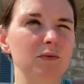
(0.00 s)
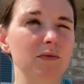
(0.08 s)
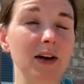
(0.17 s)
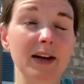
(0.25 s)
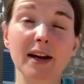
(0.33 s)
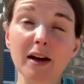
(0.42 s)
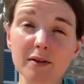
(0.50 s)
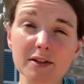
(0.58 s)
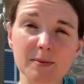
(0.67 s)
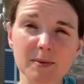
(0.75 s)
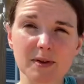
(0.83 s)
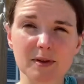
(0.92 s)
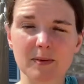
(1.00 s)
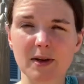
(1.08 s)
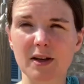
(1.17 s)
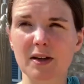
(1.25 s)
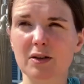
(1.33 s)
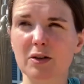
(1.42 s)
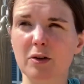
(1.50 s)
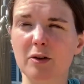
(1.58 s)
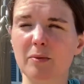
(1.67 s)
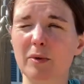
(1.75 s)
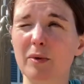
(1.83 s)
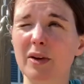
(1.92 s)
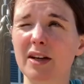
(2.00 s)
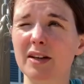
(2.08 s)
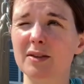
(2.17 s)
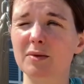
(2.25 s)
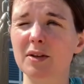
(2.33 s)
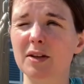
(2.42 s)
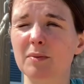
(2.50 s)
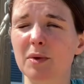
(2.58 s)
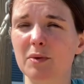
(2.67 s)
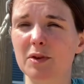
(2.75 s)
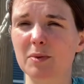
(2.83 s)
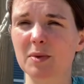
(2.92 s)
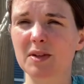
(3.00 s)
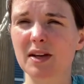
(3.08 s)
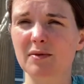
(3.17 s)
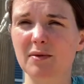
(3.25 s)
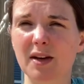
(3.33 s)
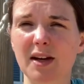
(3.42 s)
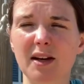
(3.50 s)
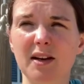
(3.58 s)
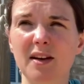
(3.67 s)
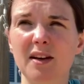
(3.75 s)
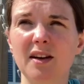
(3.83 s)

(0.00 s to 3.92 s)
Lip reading: right now it's supposed to be tournament week next week, but we're supposed to have rain